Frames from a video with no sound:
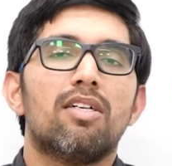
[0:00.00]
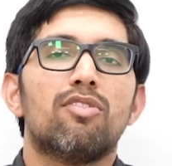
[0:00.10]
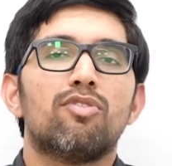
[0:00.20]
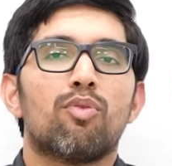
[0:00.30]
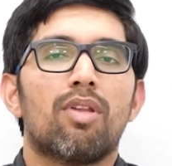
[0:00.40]

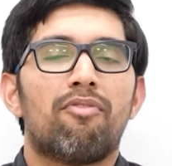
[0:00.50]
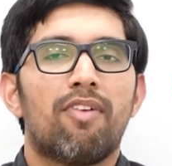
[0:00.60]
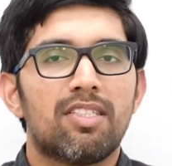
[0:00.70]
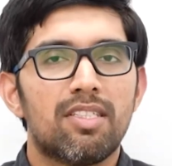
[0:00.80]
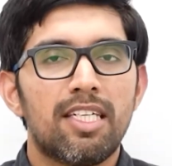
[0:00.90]
So the
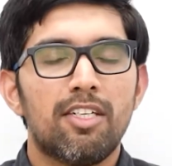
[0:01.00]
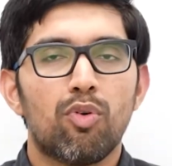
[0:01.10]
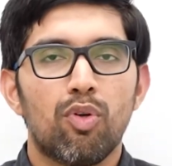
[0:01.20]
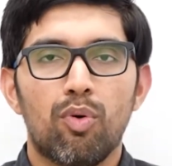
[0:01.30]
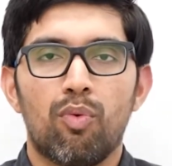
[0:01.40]
first thing
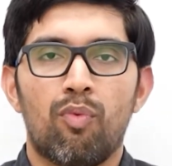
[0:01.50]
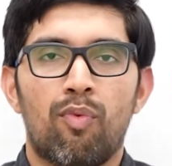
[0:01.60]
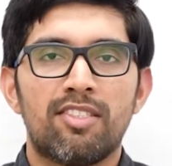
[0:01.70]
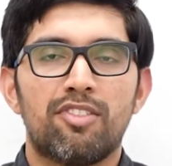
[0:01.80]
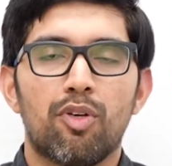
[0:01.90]
to do
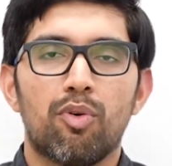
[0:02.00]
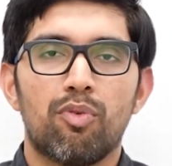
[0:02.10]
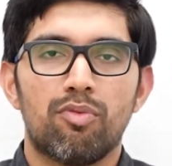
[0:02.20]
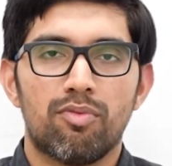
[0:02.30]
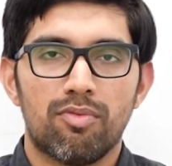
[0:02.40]
once
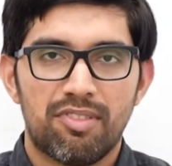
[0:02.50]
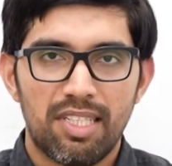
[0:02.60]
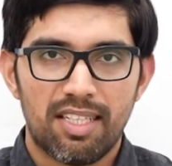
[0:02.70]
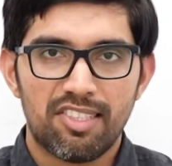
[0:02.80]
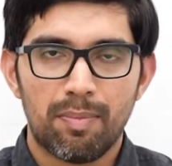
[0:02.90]
you
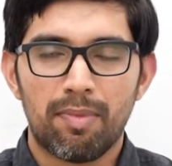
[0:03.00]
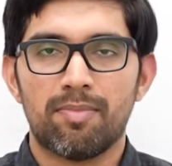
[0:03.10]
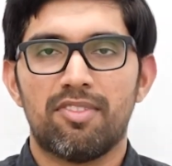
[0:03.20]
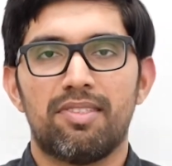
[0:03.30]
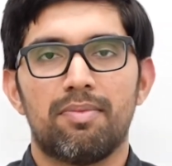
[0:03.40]
see the
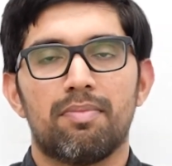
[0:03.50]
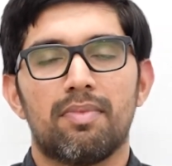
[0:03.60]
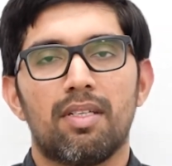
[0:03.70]
symptoms